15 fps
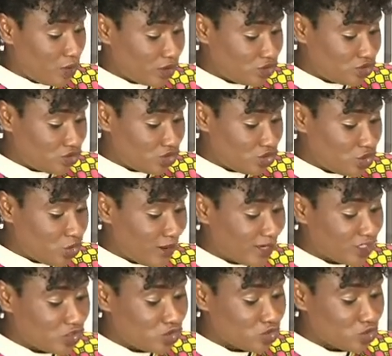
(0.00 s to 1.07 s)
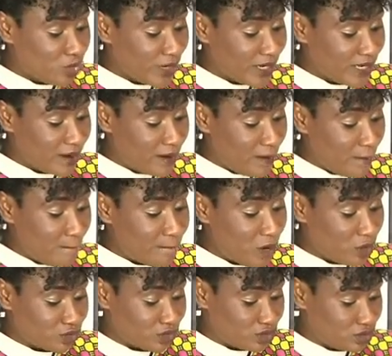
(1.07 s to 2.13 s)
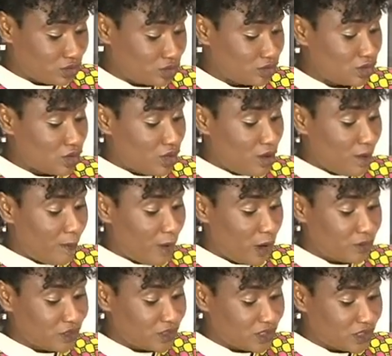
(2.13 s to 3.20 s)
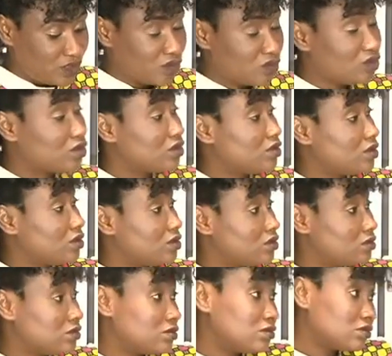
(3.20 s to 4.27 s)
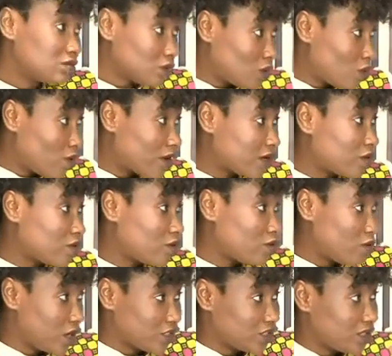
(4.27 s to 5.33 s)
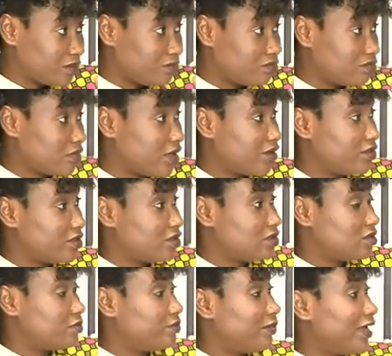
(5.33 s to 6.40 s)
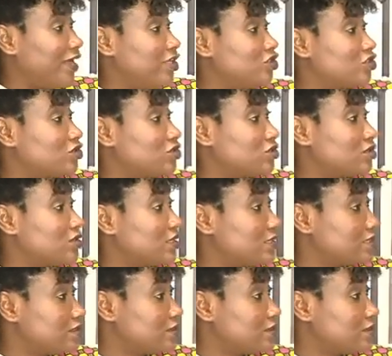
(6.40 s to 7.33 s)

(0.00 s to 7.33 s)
What do you enjoy most, posting or watching others' pages?